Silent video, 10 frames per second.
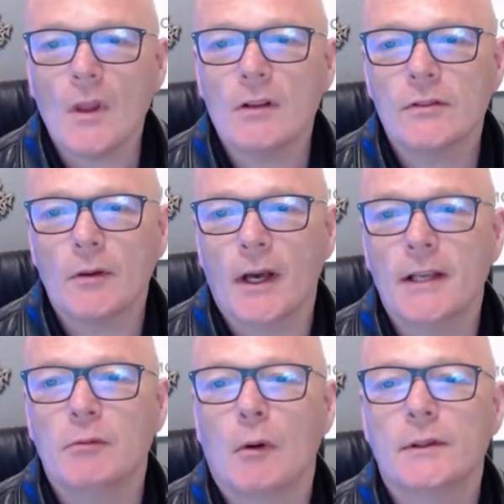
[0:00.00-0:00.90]
So that
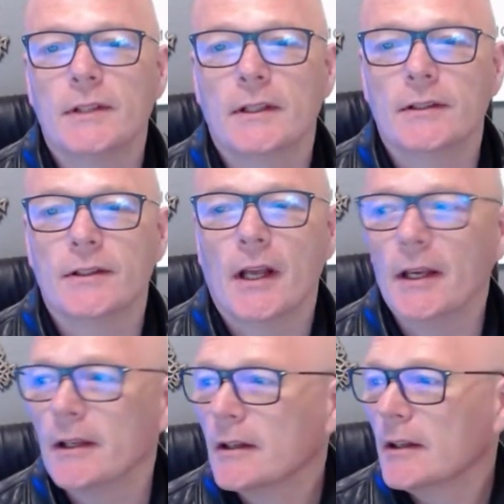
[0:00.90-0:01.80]
is what we're sending
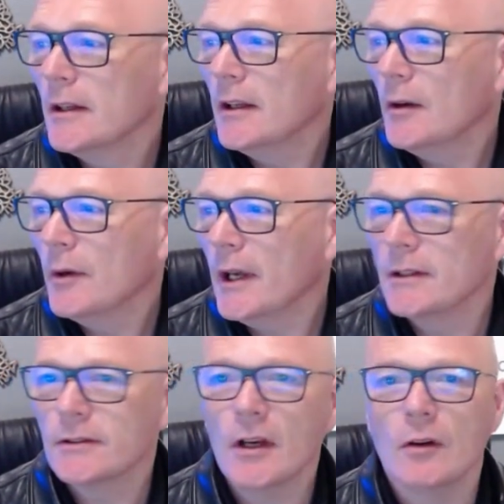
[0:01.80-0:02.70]
today. Okay,
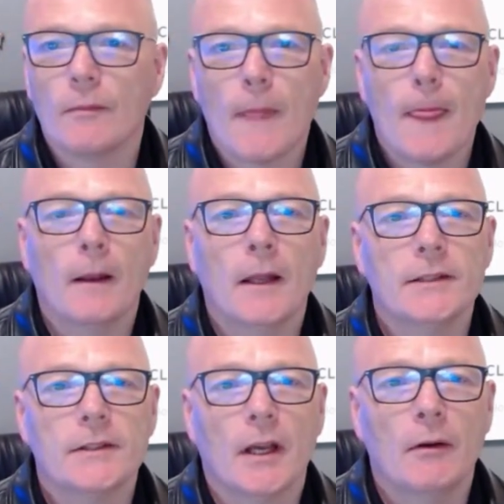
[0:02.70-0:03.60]
so
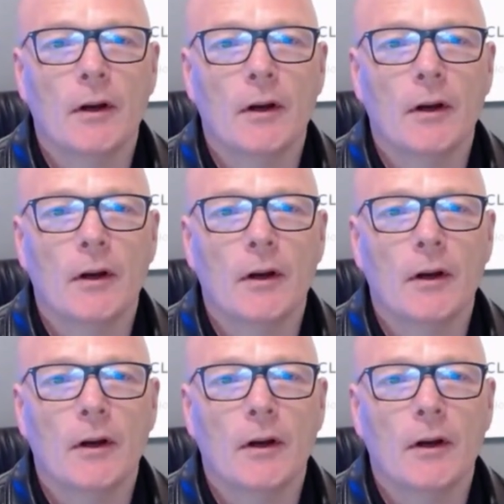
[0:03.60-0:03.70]
let's go